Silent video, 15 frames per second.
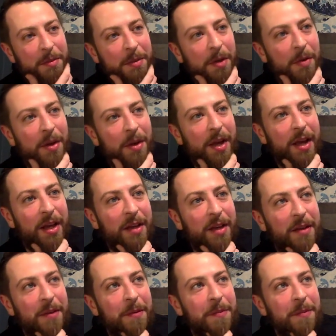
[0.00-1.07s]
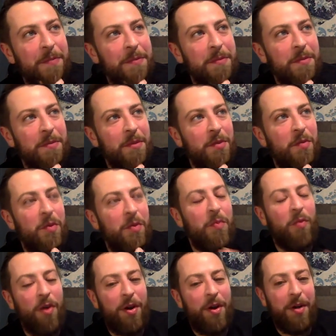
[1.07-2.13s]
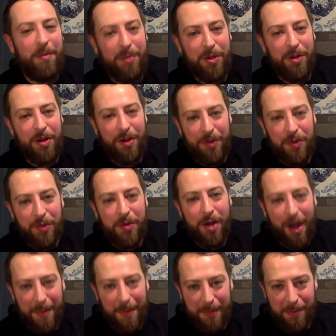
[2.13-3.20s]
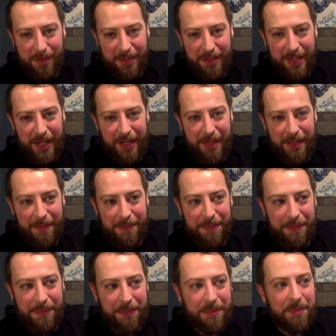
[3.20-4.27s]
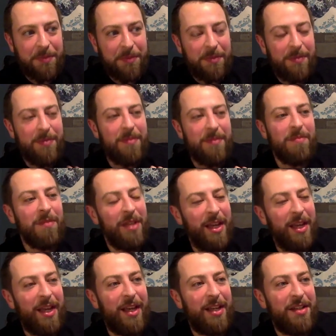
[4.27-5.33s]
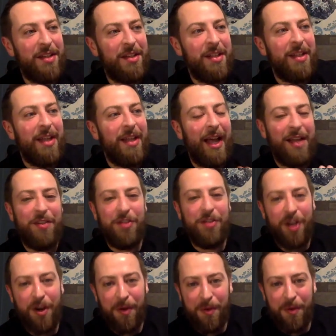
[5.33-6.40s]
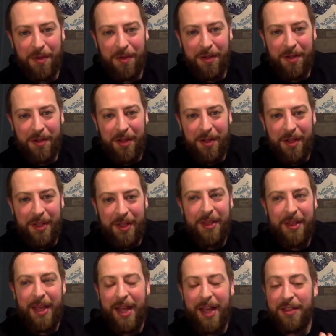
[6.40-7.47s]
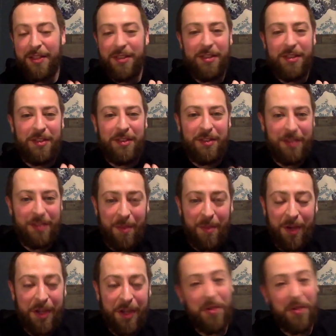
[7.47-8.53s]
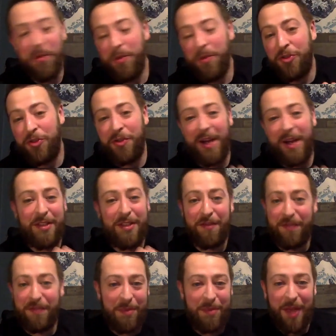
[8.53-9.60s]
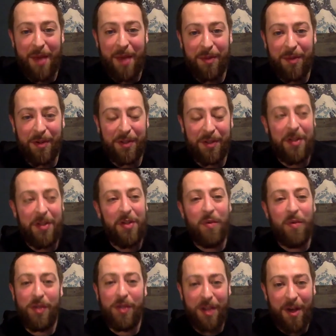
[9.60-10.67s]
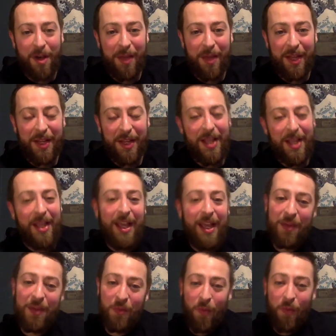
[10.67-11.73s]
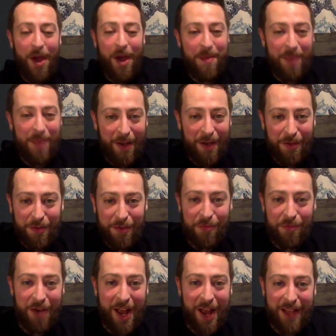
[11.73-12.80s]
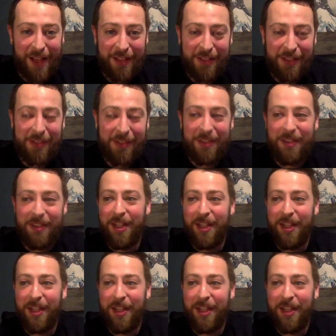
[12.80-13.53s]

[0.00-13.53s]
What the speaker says: But when I would want a book on New Comic Book Day, and I know that somebody who was trying to flip that book would come in and wipe out the racks.